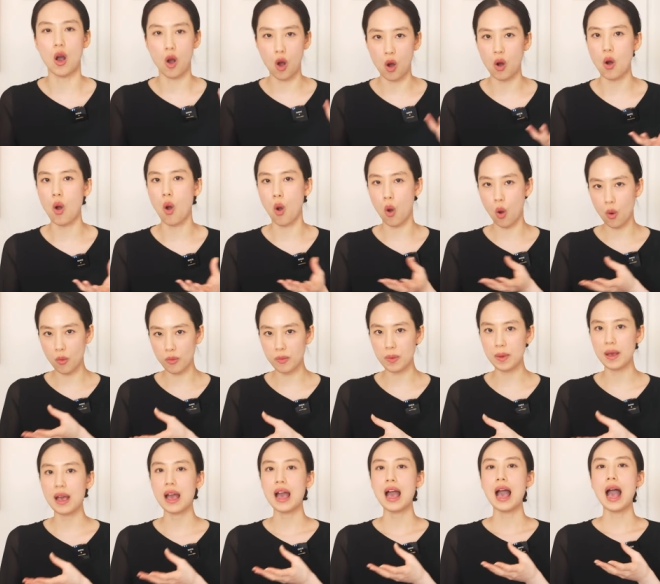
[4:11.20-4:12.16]
or
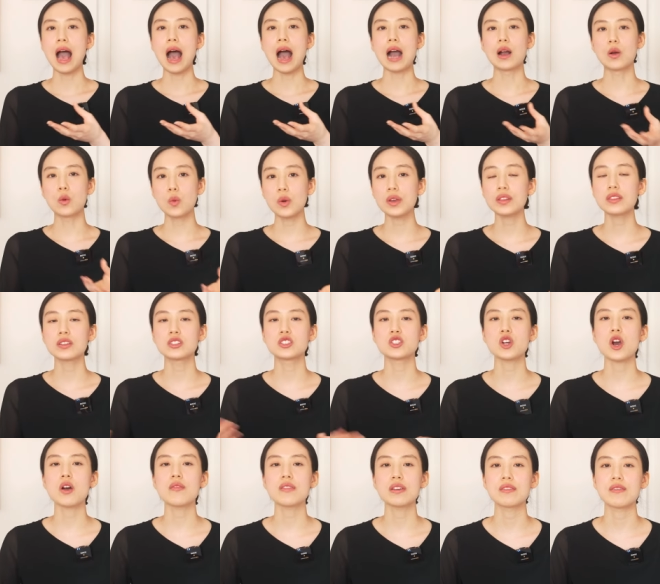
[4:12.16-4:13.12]
hope. I quit the
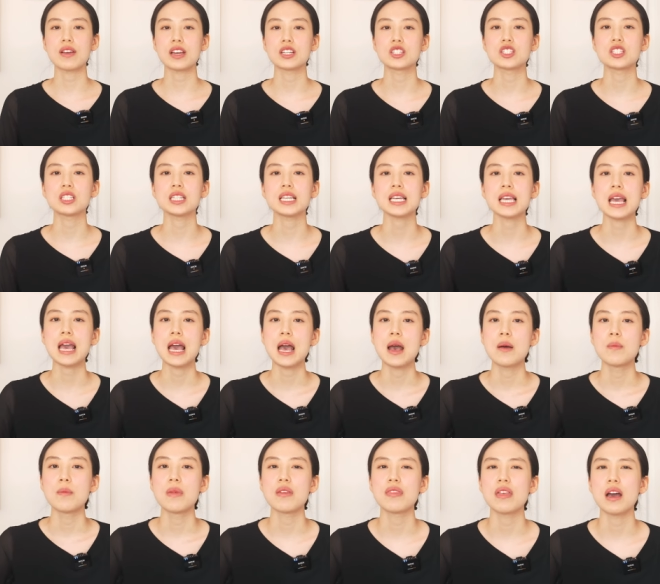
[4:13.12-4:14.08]
job eventually,
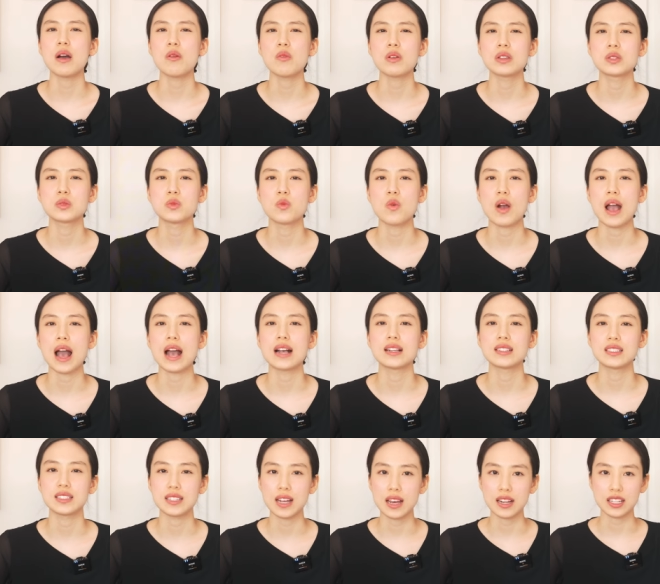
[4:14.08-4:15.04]
but that was where
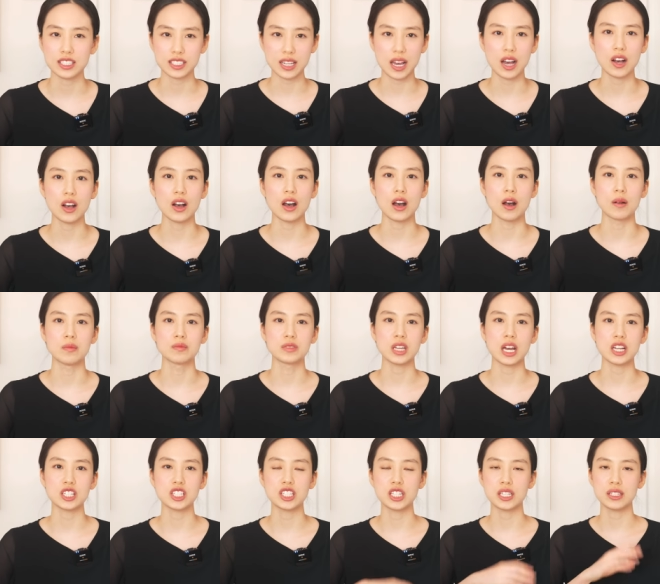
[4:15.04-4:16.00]
I started um,
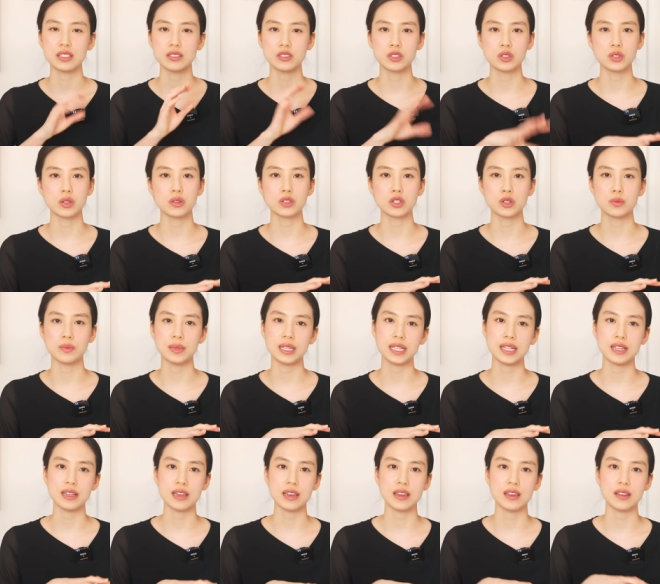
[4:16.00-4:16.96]
touching social
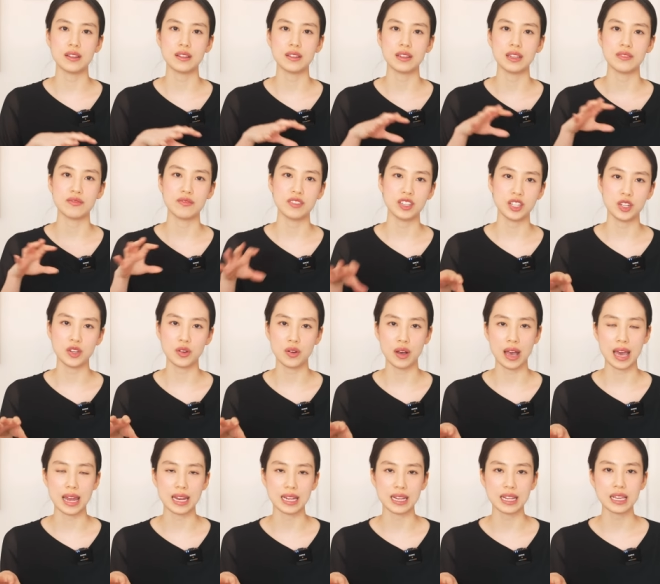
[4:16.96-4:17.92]
media and video
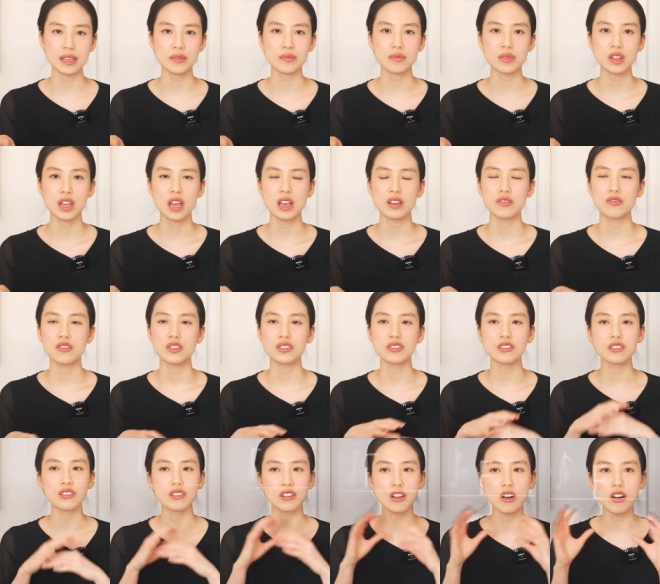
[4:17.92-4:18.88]
editing. For
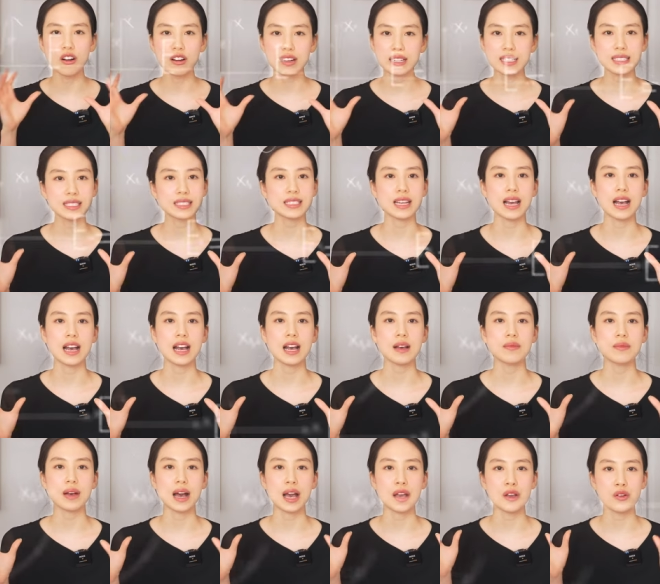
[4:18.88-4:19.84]
the longest
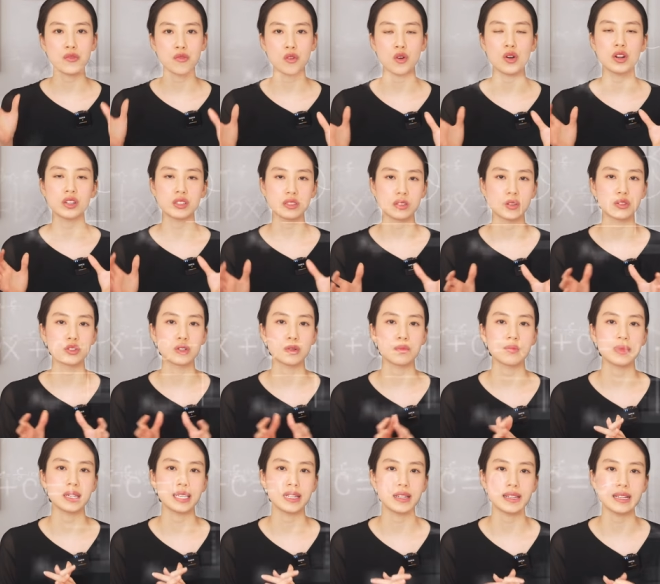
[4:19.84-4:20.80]
time, I avoided
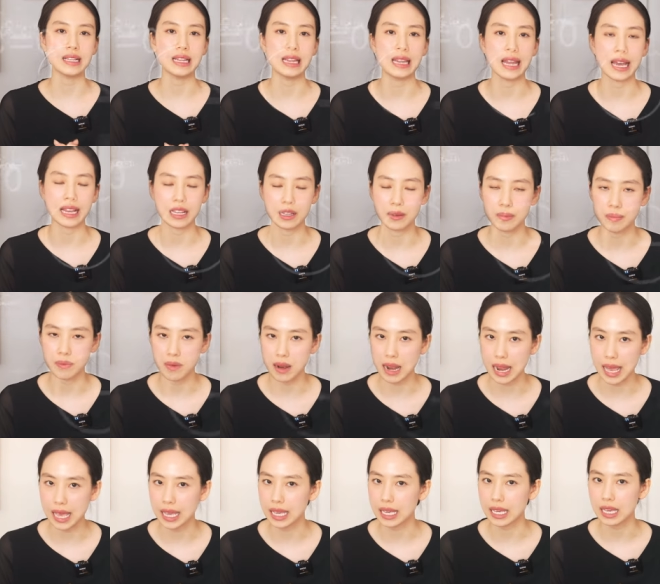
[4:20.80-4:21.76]
social media like a
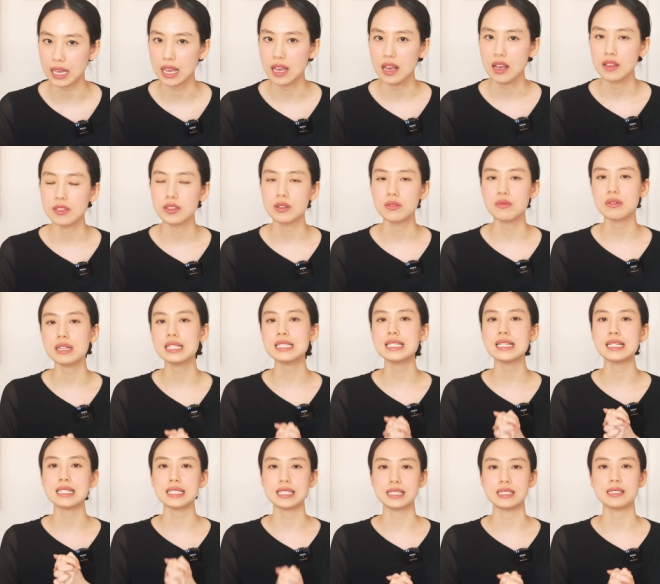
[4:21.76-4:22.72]
plague. The
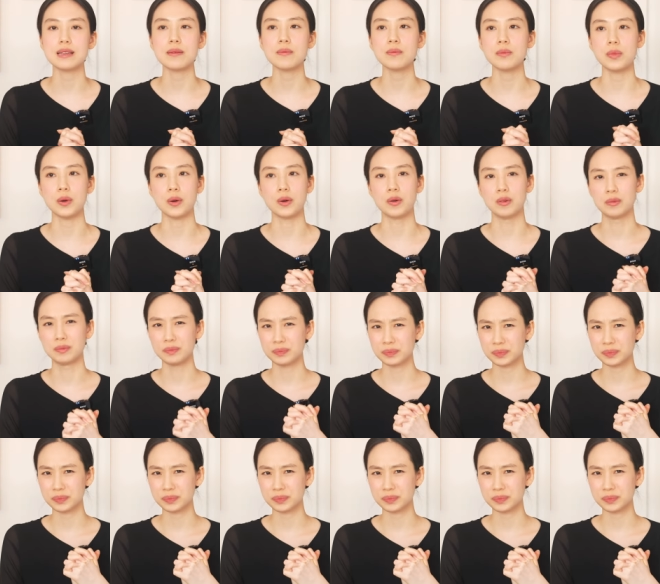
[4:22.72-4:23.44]
reason is simple.